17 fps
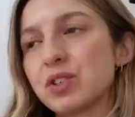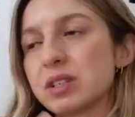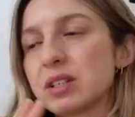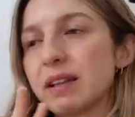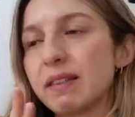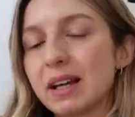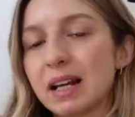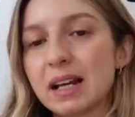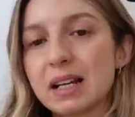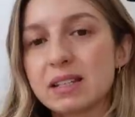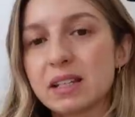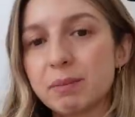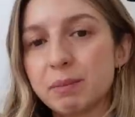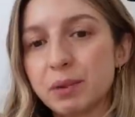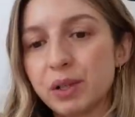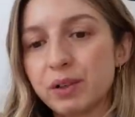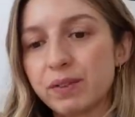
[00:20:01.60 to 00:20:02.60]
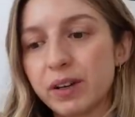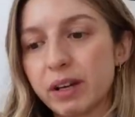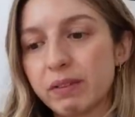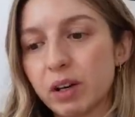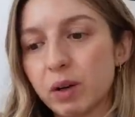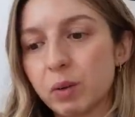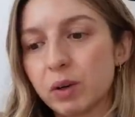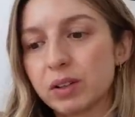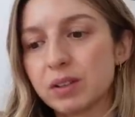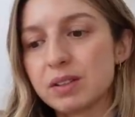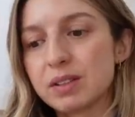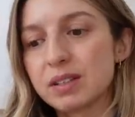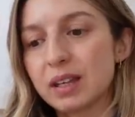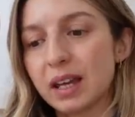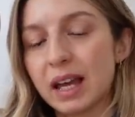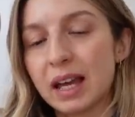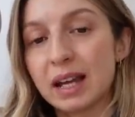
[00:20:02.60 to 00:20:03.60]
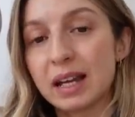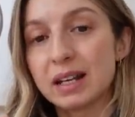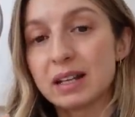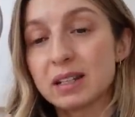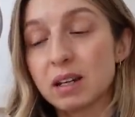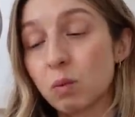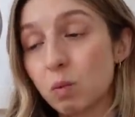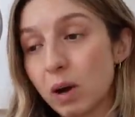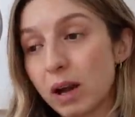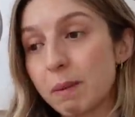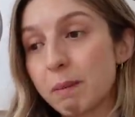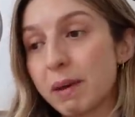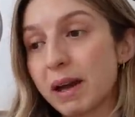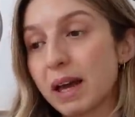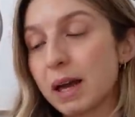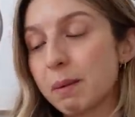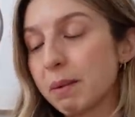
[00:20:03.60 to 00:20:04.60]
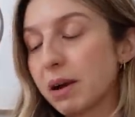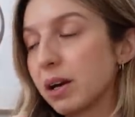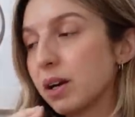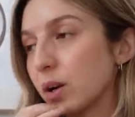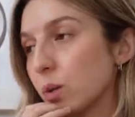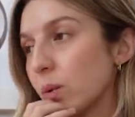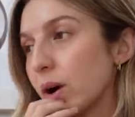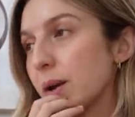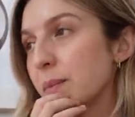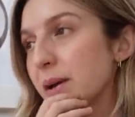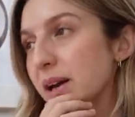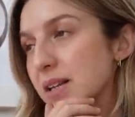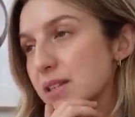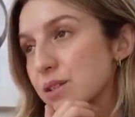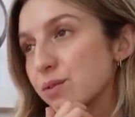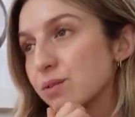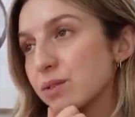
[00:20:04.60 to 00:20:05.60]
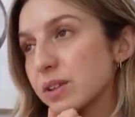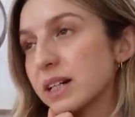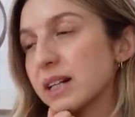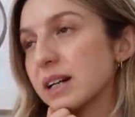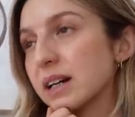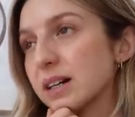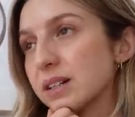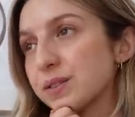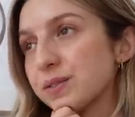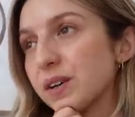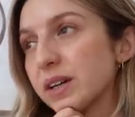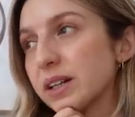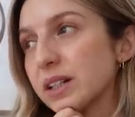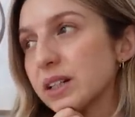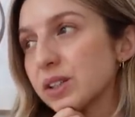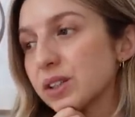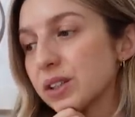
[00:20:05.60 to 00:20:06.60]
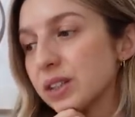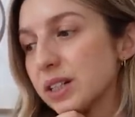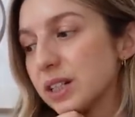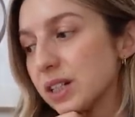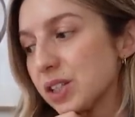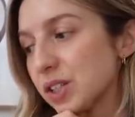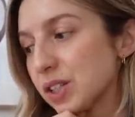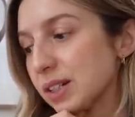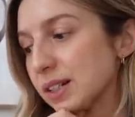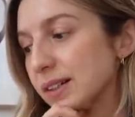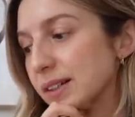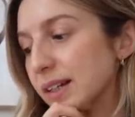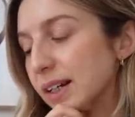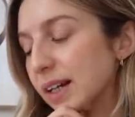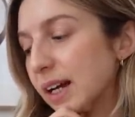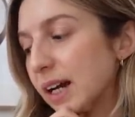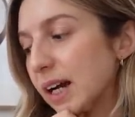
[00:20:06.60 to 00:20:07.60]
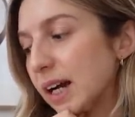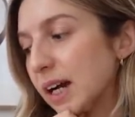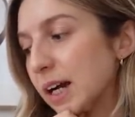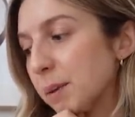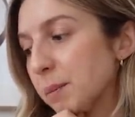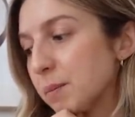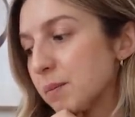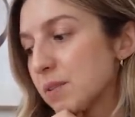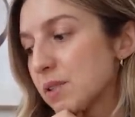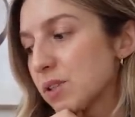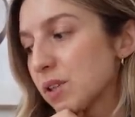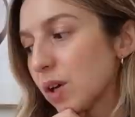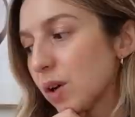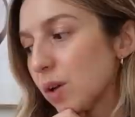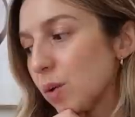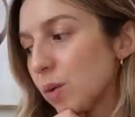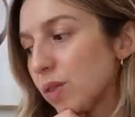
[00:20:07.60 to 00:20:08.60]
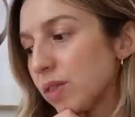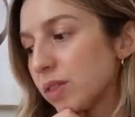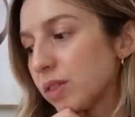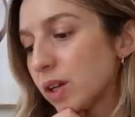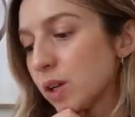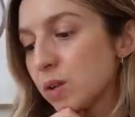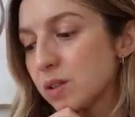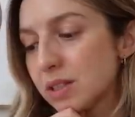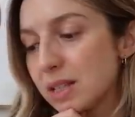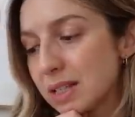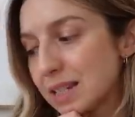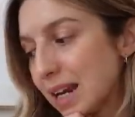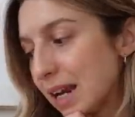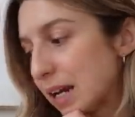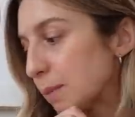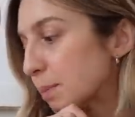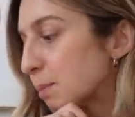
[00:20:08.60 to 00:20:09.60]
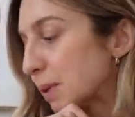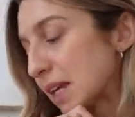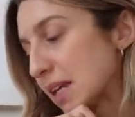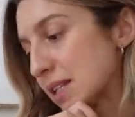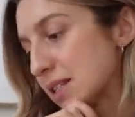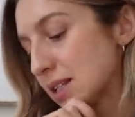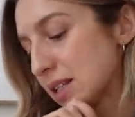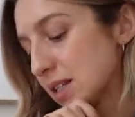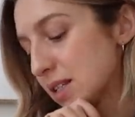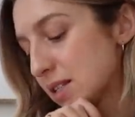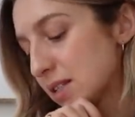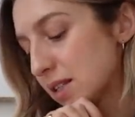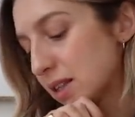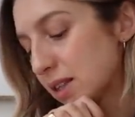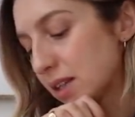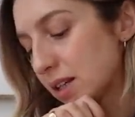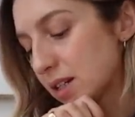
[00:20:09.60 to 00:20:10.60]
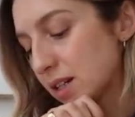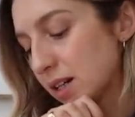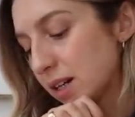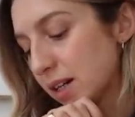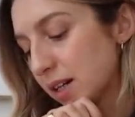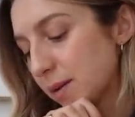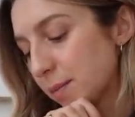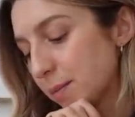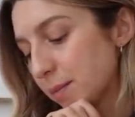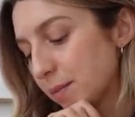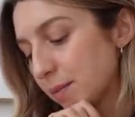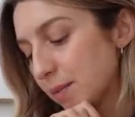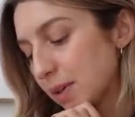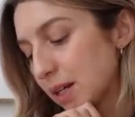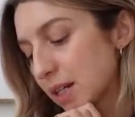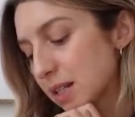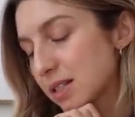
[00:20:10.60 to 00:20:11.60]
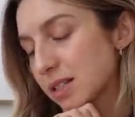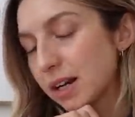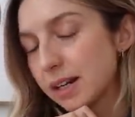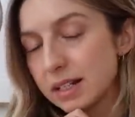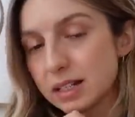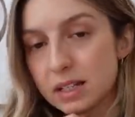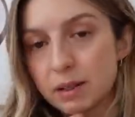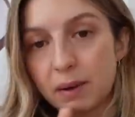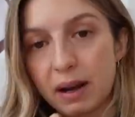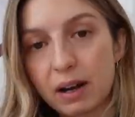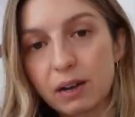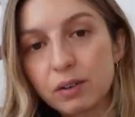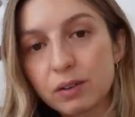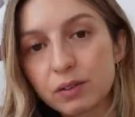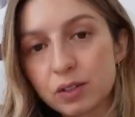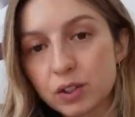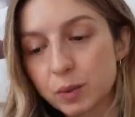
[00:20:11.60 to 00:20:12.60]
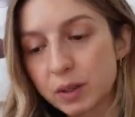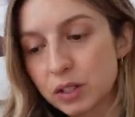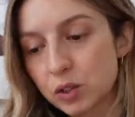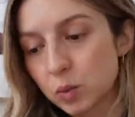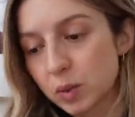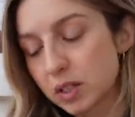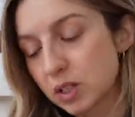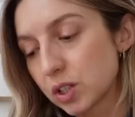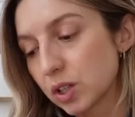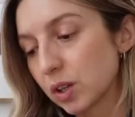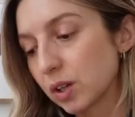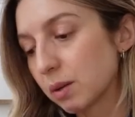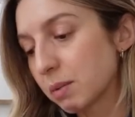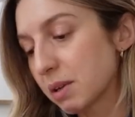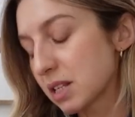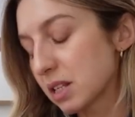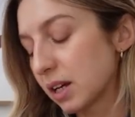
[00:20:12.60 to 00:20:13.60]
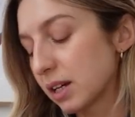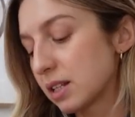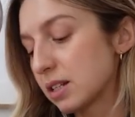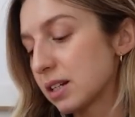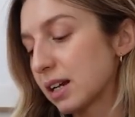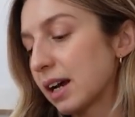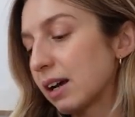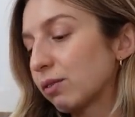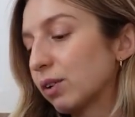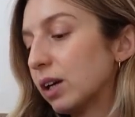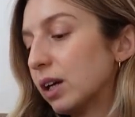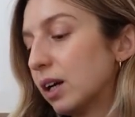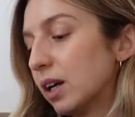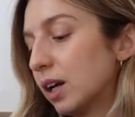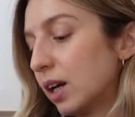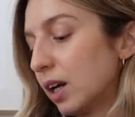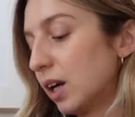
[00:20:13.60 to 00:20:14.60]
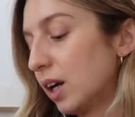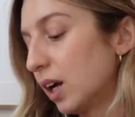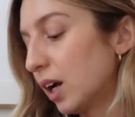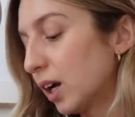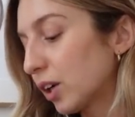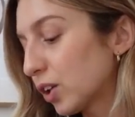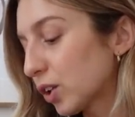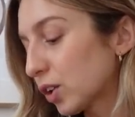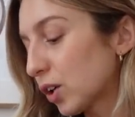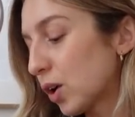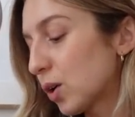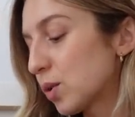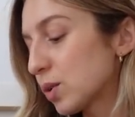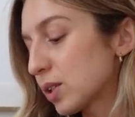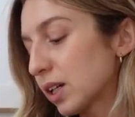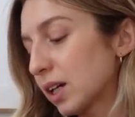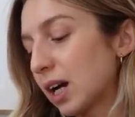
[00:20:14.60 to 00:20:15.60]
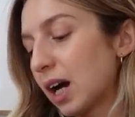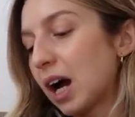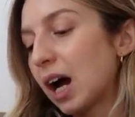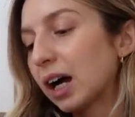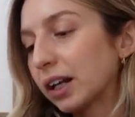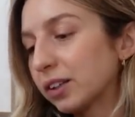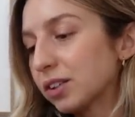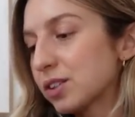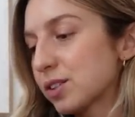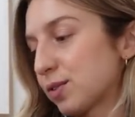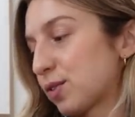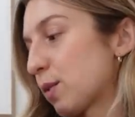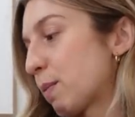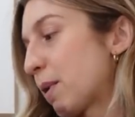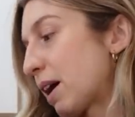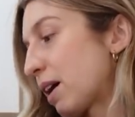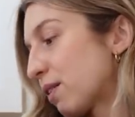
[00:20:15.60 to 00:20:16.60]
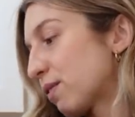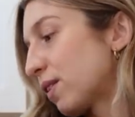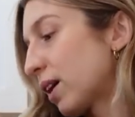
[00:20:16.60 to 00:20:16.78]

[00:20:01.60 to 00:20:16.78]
just like the classic blue 501s and a white pair, but I know white pairs are really hard to find in good condition. So those are the denim pieces that I am excited about for 2022, and I'm excited to have a good old hunt for a pair of